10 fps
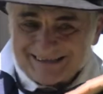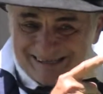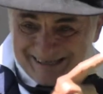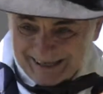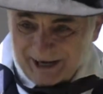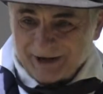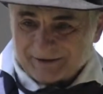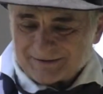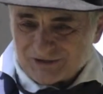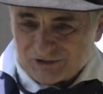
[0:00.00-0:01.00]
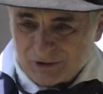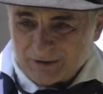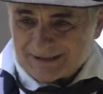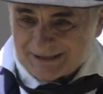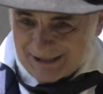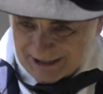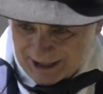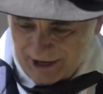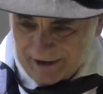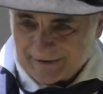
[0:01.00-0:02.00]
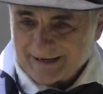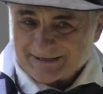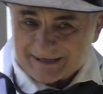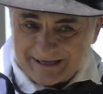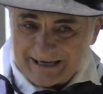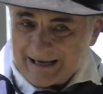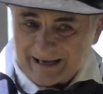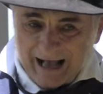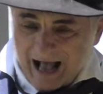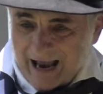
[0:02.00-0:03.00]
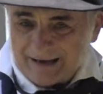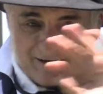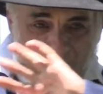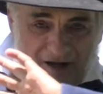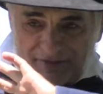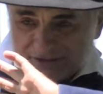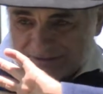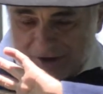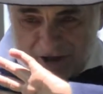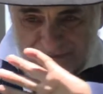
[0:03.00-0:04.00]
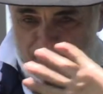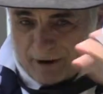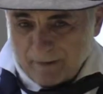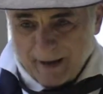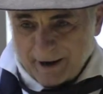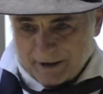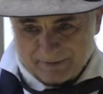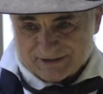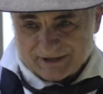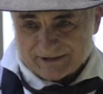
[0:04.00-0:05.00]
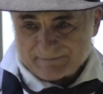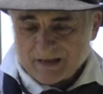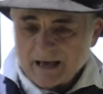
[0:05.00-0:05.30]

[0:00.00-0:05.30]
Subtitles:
Skinner, Stuart Skinner, is the key guy in all this Star-Spangled Banner business.